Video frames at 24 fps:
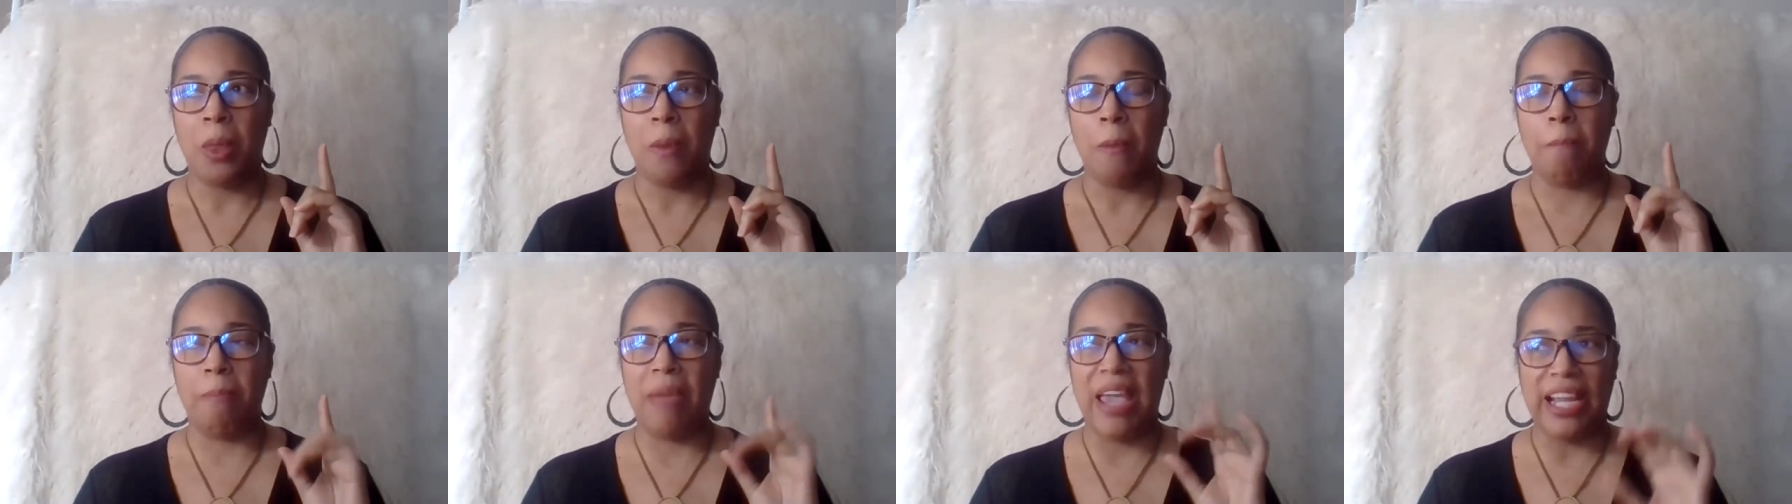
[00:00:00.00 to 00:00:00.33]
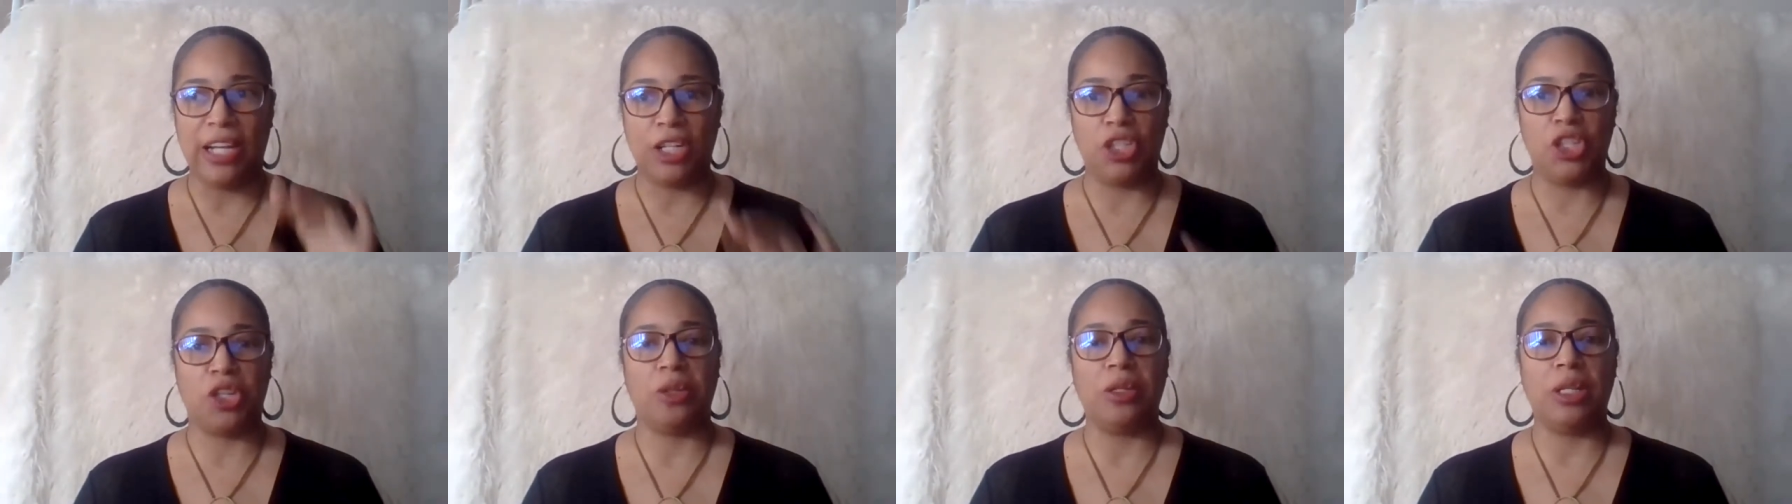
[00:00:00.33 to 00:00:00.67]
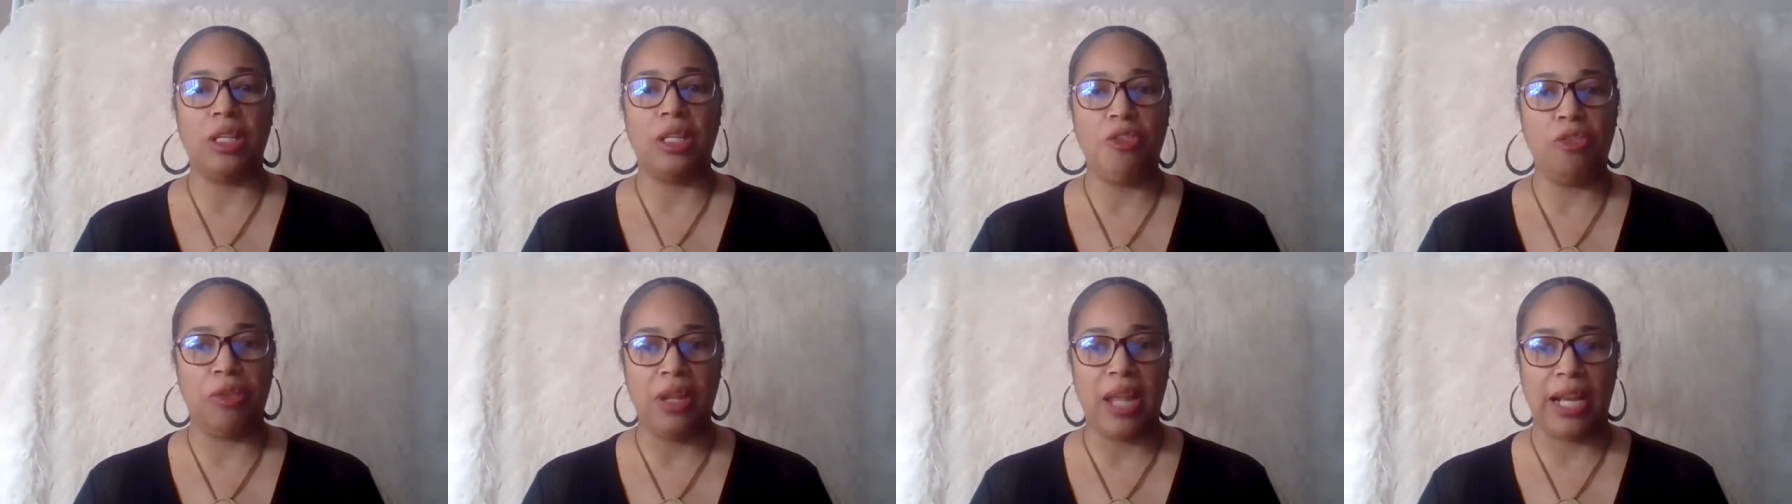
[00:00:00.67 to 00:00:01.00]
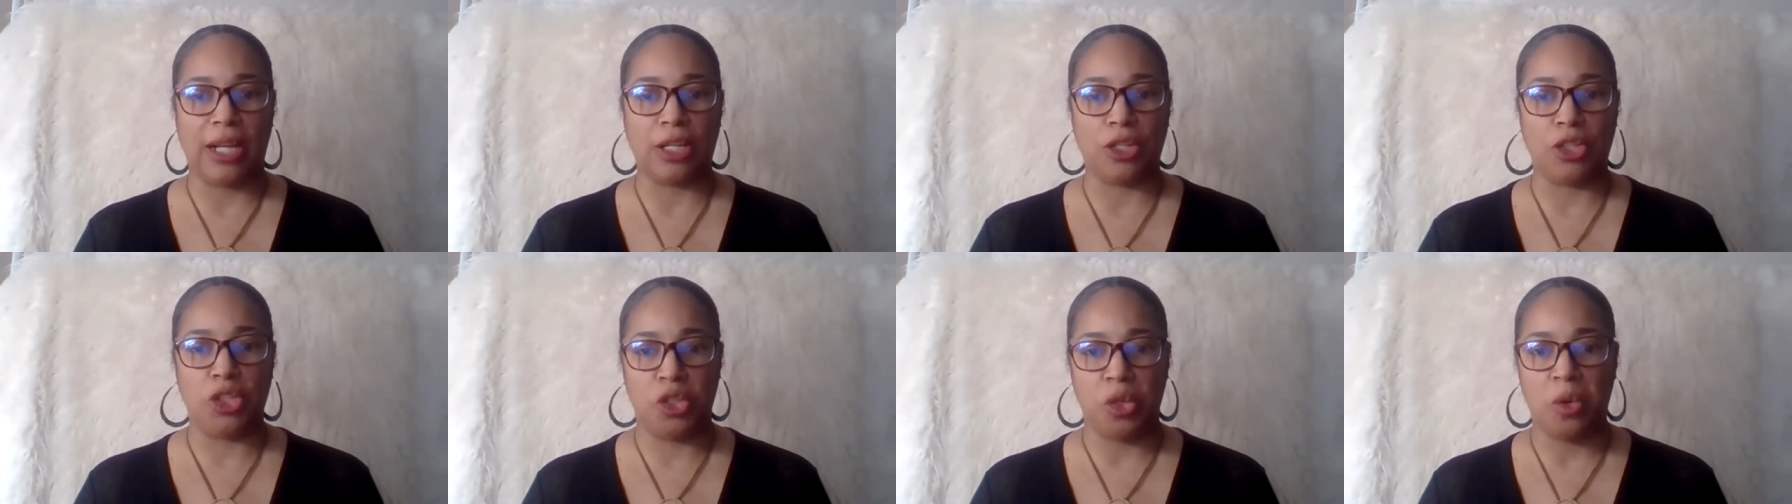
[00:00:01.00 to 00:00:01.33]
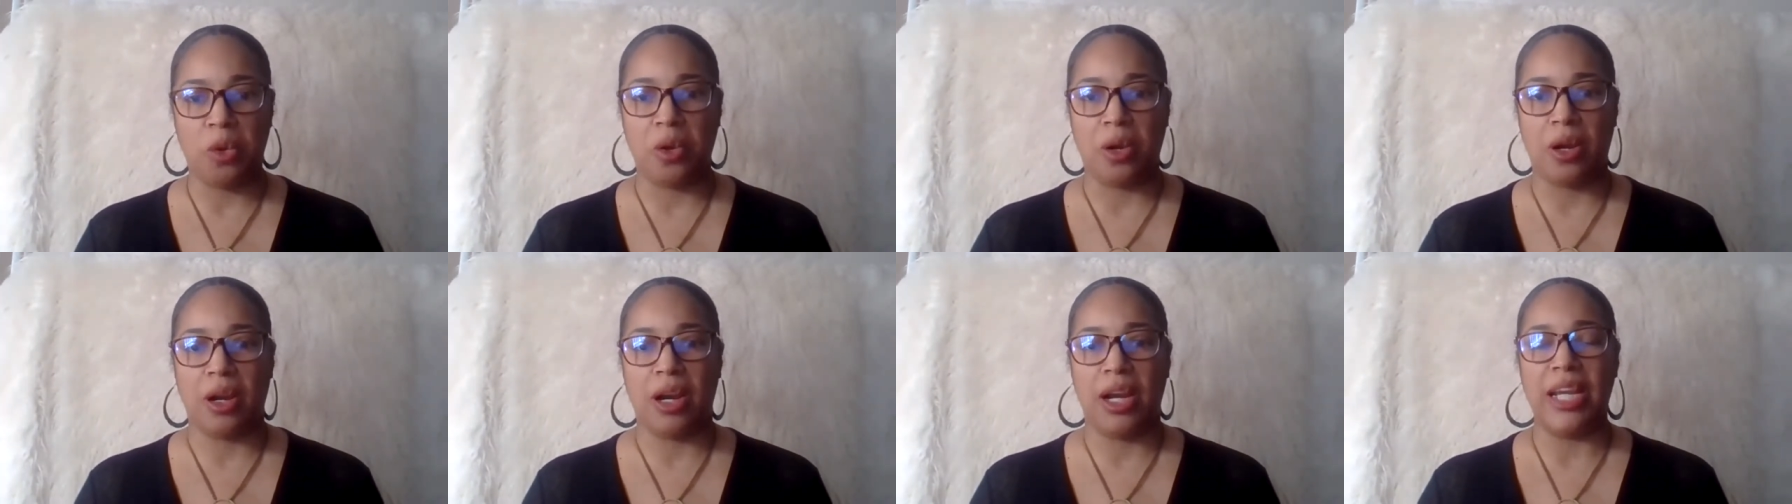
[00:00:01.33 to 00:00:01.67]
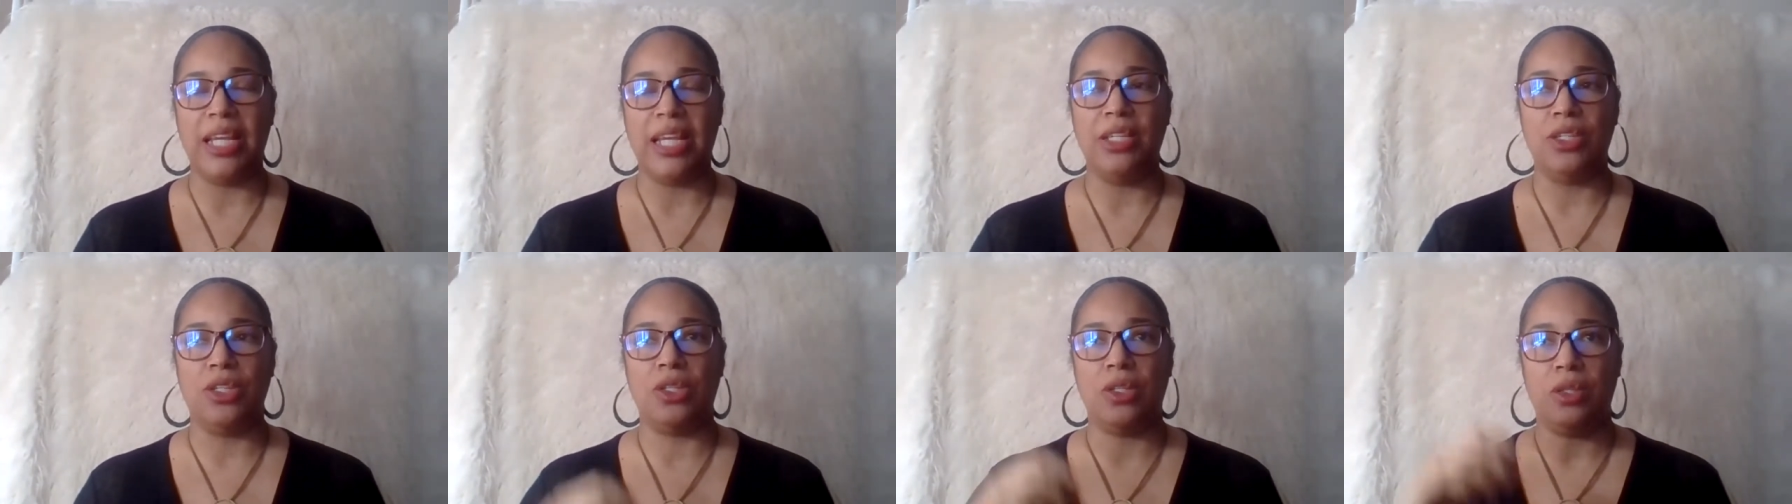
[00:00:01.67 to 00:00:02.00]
make journaling feel like a chore is